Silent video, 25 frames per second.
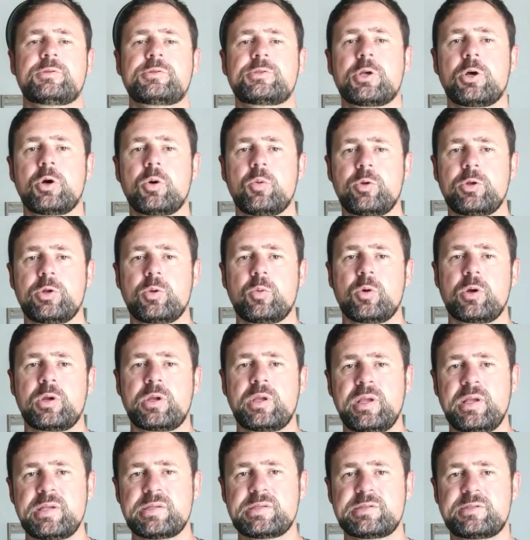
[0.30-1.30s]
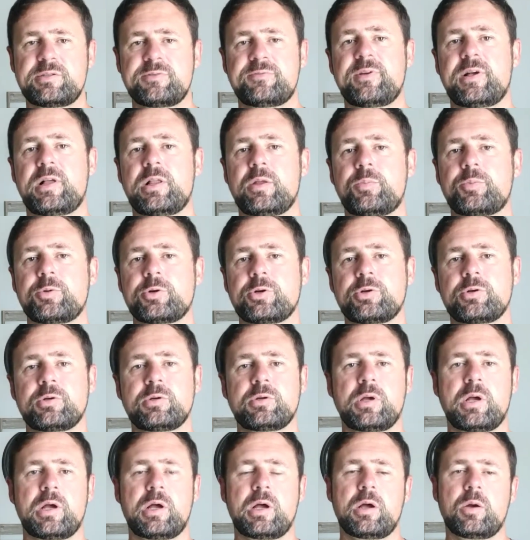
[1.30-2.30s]
So when you're working as a
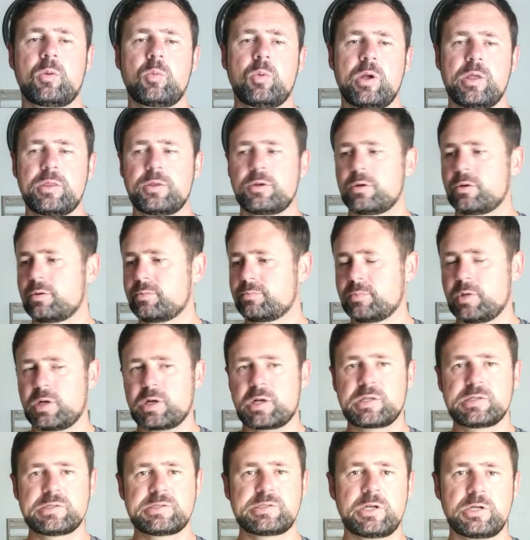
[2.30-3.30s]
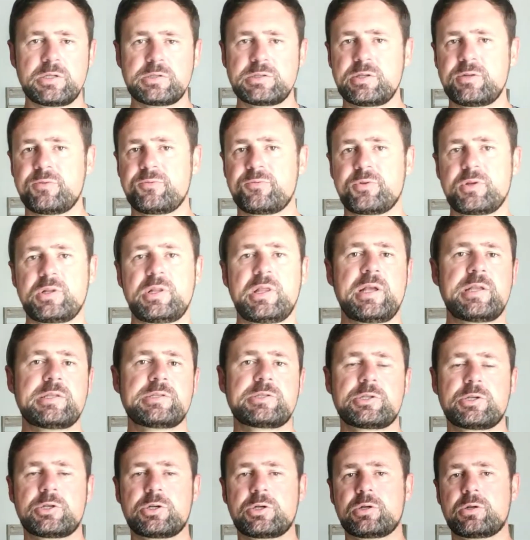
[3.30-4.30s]
developer, whether a consultant,
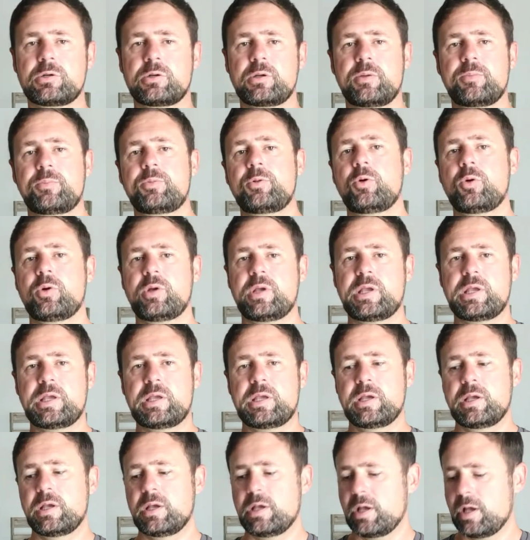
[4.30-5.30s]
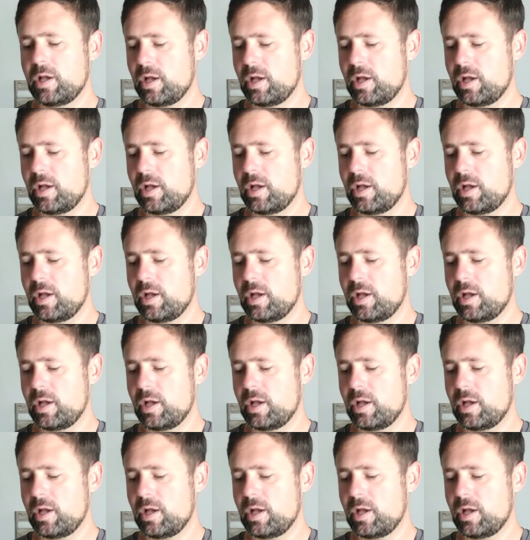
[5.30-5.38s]
freelancer, employee,